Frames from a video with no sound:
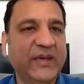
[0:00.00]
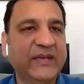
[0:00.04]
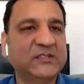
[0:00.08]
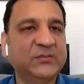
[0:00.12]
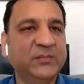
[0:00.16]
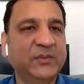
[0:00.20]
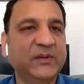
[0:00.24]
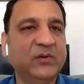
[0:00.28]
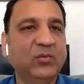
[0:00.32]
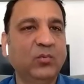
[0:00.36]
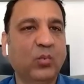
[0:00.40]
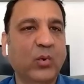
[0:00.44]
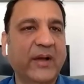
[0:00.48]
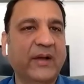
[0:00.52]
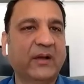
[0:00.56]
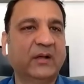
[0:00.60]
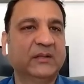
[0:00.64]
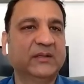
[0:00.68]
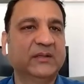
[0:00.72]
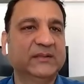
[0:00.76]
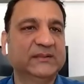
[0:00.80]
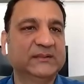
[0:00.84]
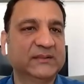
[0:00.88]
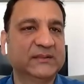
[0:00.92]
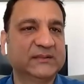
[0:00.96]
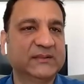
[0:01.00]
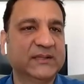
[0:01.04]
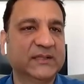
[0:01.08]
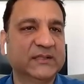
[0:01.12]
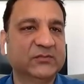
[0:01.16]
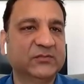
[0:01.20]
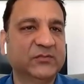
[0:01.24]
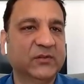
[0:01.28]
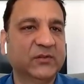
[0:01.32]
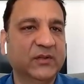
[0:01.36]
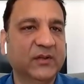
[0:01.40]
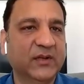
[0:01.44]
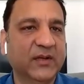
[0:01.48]
it's been wildly
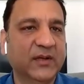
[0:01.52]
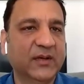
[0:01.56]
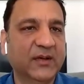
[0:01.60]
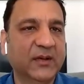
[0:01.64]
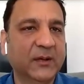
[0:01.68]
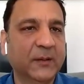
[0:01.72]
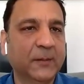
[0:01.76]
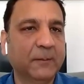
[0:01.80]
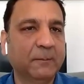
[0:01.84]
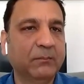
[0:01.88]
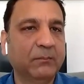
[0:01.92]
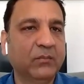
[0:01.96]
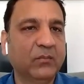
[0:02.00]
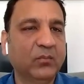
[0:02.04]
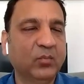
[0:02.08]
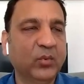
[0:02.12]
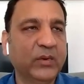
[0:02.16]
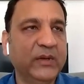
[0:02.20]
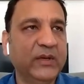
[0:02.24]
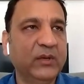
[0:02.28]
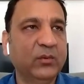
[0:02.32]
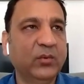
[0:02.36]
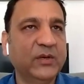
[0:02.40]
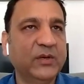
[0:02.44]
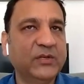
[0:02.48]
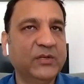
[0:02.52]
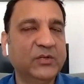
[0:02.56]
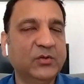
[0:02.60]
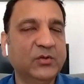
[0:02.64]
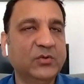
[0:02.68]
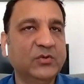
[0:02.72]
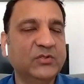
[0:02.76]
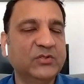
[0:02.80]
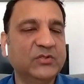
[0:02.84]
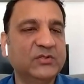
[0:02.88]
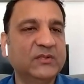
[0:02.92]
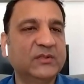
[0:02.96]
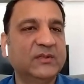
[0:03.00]
successful. We
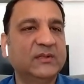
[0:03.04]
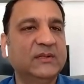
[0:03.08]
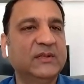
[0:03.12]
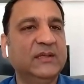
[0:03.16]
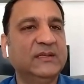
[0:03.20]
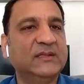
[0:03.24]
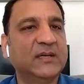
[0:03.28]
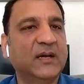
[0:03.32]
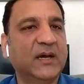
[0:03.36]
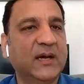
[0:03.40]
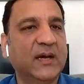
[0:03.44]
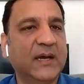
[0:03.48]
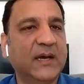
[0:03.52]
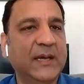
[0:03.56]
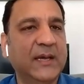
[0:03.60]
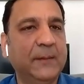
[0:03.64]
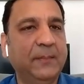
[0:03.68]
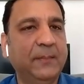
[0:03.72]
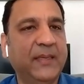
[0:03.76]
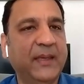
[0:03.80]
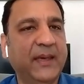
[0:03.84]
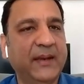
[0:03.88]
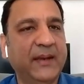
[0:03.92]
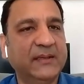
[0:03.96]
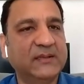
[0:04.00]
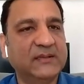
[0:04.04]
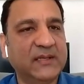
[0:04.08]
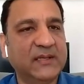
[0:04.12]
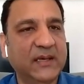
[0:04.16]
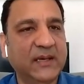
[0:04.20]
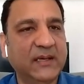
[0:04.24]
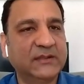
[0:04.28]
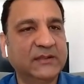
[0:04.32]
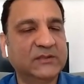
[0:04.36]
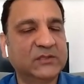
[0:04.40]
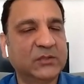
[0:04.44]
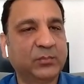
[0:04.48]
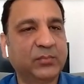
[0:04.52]
reduced the time that it
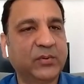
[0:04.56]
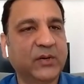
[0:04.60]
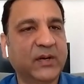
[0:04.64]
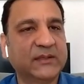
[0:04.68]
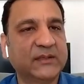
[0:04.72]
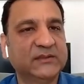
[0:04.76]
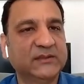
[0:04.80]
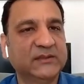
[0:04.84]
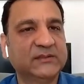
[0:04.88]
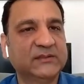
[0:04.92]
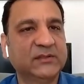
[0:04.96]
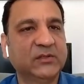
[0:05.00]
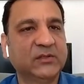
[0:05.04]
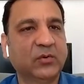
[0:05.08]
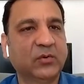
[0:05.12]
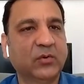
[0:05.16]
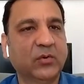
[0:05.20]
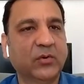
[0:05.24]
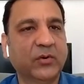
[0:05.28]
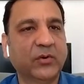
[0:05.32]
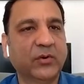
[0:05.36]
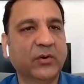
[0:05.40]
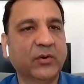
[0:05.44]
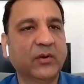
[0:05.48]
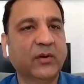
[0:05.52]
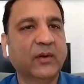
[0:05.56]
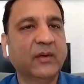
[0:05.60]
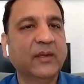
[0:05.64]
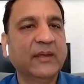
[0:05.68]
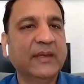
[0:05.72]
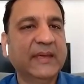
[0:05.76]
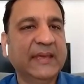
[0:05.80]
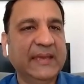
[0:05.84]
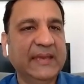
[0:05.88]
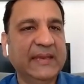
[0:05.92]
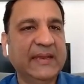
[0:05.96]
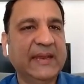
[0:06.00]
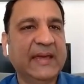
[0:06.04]
takes to process an order
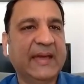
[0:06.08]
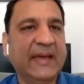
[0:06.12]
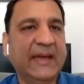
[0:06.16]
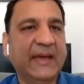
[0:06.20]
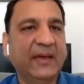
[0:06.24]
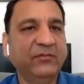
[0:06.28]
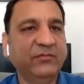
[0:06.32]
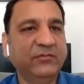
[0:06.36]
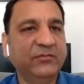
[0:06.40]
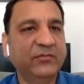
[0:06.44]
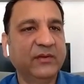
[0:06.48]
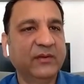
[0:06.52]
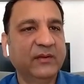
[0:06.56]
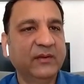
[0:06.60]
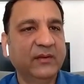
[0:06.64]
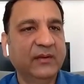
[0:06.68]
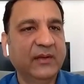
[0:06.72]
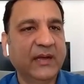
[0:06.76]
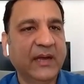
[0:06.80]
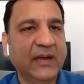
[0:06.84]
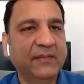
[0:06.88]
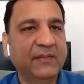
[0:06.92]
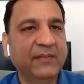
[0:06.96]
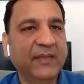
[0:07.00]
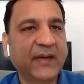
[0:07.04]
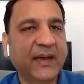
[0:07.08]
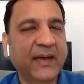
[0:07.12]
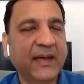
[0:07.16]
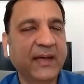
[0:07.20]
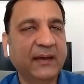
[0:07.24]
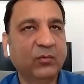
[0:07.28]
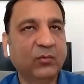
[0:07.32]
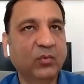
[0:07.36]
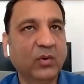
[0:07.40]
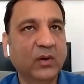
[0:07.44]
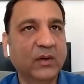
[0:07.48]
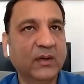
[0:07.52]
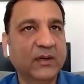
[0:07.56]
in half. And
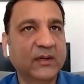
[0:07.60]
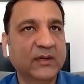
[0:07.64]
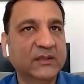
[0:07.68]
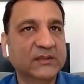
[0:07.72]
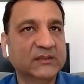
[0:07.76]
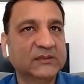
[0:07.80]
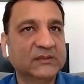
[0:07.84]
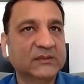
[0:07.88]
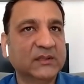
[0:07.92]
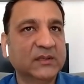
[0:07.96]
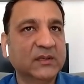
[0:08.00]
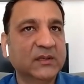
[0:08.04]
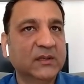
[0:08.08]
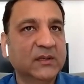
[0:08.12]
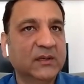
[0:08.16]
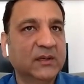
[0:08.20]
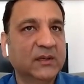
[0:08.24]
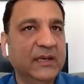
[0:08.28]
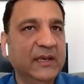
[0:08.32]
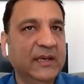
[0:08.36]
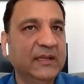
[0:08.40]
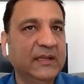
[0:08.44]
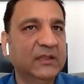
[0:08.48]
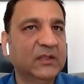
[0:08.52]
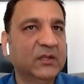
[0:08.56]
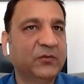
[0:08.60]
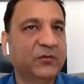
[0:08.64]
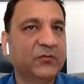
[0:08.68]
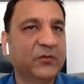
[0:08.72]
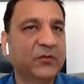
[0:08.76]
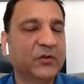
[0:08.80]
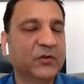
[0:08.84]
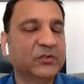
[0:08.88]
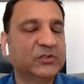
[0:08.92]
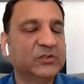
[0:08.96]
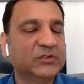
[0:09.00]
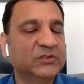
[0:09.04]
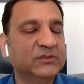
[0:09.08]
that was in the
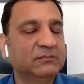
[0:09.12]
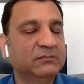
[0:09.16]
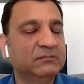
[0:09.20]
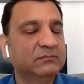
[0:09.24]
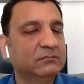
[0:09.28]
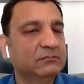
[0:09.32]
first